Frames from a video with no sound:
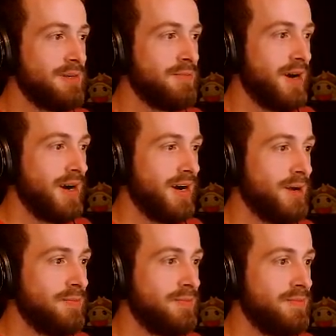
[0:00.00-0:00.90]

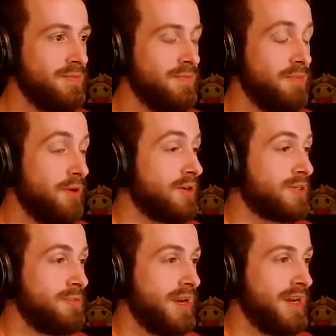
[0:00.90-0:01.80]
Bob?
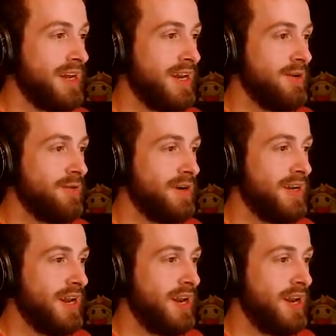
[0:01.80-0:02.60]
Bossman? Anyone?